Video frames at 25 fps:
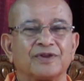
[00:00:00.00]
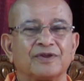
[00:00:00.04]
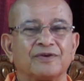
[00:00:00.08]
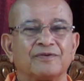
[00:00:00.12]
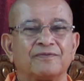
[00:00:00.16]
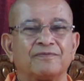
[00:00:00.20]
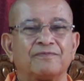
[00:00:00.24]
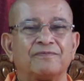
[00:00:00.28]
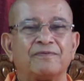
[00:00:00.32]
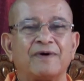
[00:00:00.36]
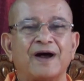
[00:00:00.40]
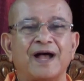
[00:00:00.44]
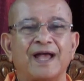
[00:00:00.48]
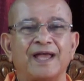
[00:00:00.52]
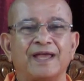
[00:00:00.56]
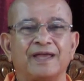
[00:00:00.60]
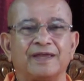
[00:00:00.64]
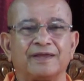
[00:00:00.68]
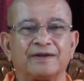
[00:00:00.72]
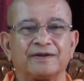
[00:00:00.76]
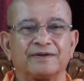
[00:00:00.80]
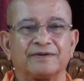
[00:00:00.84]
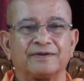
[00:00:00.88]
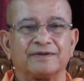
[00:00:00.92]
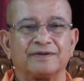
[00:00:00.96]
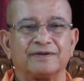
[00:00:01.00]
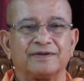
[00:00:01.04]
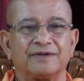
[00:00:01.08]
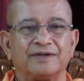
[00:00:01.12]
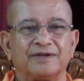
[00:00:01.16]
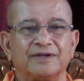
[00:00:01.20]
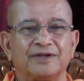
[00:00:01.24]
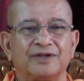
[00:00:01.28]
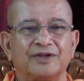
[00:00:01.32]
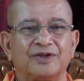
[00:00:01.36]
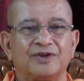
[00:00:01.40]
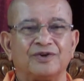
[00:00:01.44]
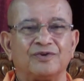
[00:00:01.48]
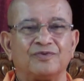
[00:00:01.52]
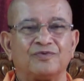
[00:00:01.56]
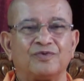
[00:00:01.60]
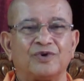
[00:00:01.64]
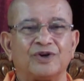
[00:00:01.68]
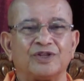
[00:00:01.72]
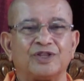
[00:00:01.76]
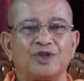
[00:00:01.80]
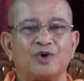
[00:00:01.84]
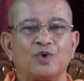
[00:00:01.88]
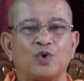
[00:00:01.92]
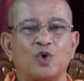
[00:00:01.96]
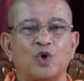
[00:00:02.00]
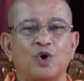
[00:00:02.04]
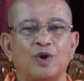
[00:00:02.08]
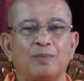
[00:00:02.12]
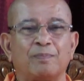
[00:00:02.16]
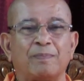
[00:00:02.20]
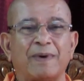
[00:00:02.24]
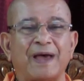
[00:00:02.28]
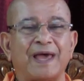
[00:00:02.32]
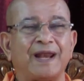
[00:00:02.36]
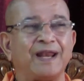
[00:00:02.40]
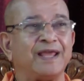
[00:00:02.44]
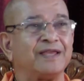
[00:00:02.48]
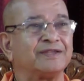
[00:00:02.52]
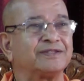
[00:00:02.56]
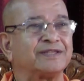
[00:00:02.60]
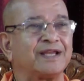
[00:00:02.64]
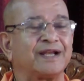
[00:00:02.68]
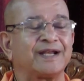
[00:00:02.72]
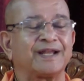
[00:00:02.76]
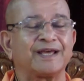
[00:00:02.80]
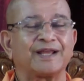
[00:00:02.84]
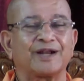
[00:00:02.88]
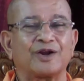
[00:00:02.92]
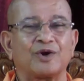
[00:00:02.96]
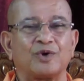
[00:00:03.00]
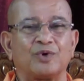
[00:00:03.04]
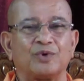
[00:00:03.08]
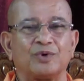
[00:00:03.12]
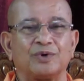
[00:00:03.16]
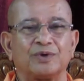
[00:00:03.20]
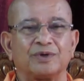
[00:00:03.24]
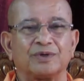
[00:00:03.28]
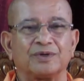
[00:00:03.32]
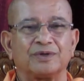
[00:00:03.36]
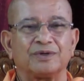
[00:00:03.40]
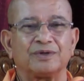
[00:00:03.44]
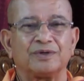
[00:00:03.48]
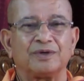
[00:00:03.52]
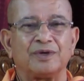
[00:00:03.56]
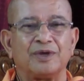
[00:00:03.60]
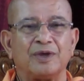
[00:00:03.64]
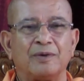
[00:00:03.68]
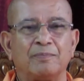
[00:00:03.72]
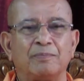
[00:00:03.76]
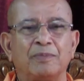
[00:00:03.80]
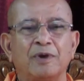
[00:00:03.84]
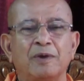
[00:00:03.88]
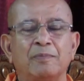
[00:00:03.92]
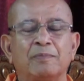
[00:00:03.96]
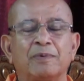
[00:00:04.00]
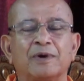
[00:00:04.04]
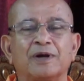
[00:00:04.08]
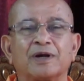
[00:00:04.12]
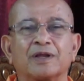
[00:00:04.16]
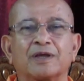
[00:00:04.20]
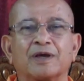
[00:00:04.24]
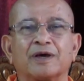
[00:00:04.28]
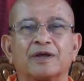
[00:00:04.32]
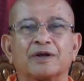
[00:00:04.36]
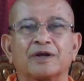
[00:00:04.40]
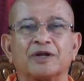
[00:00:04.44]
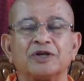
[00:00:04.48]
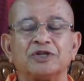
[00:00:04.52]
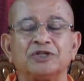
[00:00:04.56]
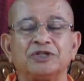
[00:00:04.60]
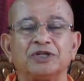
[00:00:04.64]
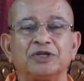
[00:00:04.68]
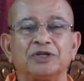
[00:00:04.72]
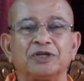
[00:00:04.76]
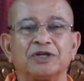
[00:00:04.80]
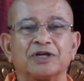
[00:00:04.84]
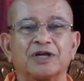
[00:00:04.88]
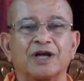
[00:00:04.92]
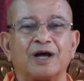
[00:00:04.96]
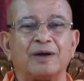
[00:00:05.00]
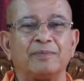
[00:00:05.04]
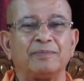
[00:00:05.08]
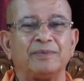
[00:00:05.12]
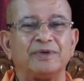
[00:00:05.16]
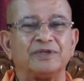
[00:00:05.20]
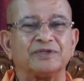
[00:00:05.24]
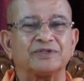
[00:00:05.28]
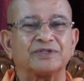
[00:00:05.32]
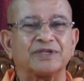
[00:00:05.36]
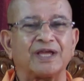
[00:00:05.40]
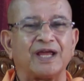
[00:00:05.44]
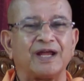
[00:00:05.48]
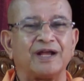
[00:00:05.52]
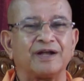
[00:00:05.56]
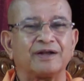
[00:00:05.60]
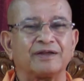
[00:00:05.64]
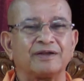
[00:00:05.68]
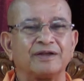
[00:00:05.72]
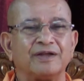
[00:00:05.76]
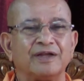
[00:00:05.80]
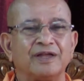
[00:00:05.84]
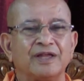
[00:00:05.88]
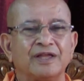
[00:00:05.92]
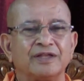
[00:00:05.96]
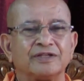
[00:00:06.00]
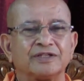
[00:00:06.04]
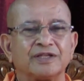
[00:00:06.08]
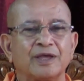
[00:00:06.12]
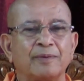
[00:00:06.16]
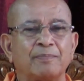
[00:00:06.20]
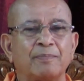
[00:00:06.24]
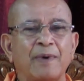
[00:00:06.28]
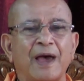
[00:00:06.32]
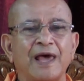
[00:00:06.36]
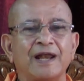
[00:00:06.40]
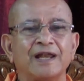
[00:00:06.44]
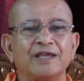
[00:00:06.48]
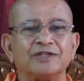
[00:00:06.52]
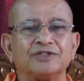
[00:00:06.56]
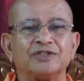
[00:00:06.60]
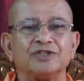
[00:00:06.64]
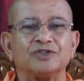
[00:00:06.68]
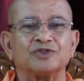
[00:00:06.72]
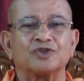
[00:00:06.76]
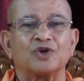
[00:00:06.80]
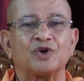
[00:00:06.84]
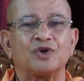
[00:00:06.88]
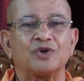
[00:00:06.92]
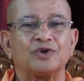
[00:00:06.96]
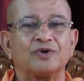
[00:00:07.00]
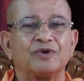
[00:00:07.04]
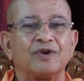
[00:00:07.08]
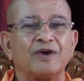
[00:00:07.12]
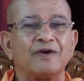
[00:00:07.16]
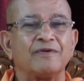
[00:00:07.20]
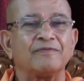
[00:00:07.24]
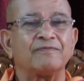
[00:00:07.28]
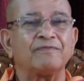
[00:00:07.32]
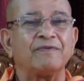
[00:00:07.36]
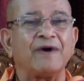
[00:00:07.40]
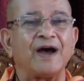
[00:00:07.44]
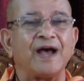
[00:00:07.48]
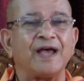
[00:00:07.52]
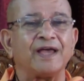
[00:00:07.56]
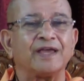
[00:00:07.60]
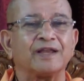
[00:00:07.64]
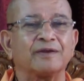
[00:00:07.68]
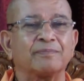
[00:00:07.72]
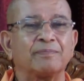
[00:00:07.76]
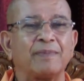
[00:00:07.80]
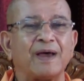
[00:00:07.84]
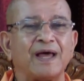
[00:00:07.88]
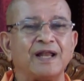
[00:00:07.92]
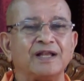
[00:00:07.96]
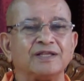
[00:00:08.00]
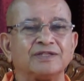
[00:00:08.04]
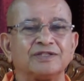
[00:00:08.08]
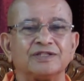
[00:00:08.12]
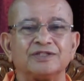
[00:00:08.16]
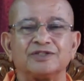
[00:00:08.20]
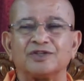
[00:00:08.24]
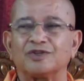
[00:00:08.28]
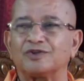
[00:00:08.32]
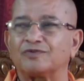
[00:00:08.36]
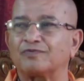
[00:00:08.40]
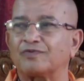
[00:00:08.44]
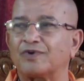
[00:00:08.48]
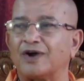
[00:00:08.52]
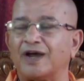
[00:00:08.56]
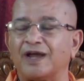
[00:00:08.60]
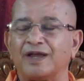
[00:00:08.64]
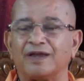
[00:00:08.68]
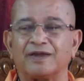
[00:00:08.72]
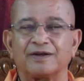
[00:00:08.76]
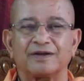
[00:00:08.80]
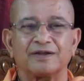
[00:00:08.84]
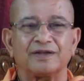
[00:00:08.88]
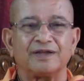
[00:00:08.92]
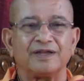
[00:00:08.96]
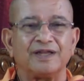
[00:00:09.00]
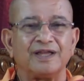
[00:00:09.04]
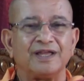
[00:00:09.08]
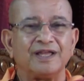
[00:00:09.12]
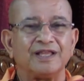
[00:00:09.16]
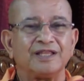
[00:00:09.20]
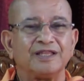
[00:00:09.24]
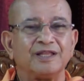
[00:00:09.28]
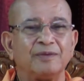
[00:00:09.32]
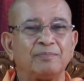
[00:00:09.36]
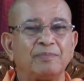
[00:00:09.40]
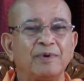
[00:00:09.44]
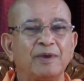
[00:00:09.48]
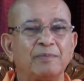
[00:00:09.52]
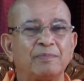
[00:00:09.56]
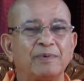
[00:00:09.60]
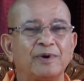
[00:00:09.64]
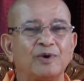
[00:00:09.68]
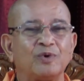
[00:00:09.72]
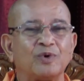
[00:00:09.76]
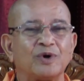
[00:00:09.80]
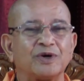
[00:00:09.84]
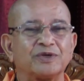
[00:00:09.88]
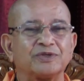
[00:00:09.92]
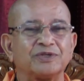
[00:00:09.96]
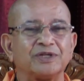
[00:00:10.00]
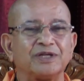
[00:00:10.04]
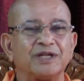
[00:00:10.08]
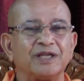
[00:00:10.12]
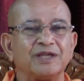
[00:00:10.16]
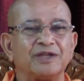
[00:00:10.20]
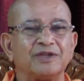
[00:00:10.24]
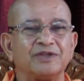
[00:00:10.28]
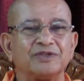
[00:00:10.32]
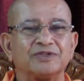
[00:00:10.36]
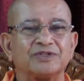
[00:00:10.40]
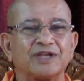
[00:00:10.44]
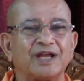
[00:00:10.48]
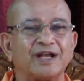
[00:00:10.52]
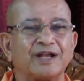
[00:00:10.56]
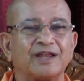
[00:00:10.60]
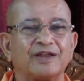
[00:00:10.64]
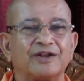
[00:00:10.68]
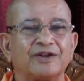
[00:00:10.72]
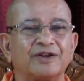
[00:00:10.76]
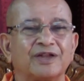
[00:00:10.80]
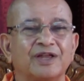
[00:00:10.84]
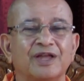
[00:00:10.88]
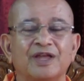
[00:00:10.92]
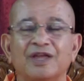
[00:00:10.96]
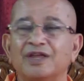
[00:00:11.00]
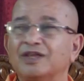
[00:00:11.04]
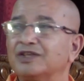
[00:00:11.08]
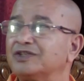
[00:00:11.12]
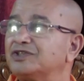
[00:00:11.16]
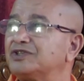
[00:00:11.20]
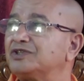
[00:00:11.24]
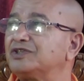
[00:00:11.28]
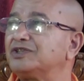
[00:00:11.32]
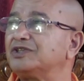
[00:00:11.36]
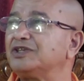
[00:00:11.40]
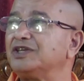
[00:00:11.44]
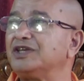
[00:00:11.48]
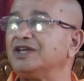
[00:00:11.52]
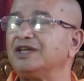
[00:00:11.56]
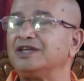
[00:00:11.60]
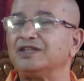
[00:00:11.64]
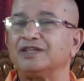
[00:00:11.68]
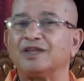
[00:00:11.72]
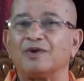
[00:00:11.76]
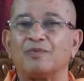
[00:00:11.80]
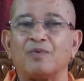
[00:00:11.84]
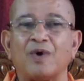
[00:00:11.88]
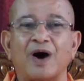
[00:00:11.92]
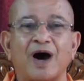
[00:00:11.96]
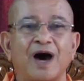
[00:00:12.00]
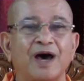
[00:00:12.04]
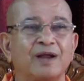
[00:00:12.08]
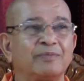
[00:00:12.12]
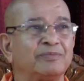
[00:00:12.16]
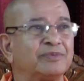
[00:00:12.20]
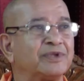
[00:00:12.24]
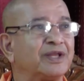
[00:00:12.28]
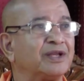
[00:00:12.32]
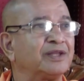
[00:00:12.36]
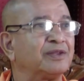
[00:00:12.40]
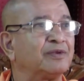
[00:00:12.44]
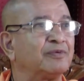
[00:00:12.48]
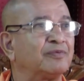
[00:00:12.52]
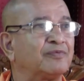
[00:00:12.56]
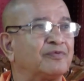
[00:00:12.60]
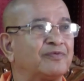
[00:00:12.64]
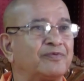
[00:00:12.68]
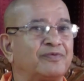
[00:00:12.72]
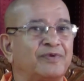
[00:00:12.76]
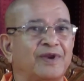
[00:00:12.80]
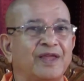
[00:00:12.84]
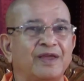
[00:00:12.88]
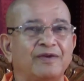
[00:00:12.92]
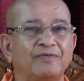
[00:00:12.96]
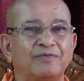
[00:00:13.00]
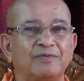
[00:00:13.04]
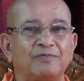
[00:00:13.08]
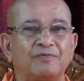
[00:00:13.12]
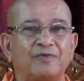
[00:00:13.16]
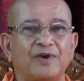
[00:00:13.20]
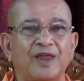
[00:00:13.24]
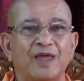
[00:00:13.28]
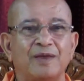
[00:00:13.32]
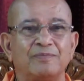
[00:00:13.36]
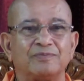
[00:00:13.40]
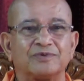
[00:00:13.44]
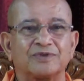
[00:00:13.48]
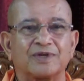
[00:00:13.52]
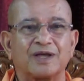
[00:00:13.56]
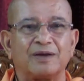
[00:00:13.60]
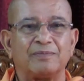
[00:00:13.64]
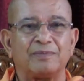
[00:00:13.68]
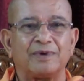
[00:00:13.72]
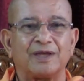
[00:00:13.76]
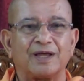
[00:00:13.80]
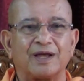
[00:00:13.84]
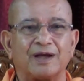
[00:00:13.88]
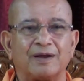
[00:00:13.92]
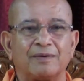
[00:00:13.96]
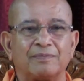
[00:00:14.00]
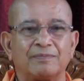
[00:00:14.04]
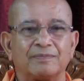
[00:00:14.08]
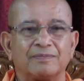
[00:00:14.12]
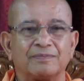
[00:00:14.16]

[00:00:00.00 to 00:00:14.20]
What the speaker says: fire for the whole palace and around. People come inside, say, palace is on fire, palace is on fire. The people who are sitting inside are seeing the warmth and the flames coming up.